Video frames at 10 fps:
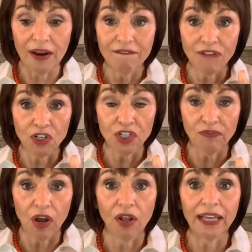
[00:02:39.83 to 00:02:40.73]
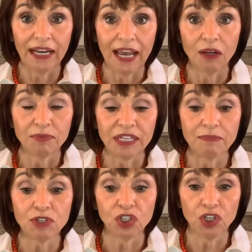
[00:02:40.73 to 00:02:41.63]
First of all, it helps them
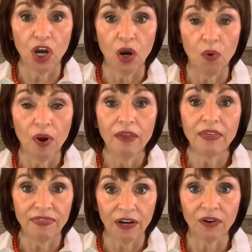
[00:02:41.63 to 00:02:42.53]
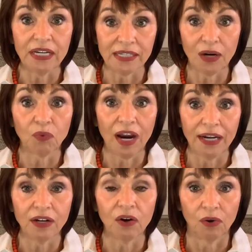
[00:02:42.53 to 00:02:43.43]
to know that there is a right
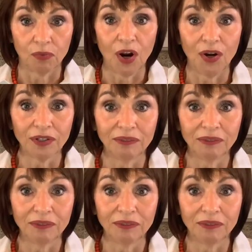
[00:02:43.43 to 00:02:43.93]
or wrong.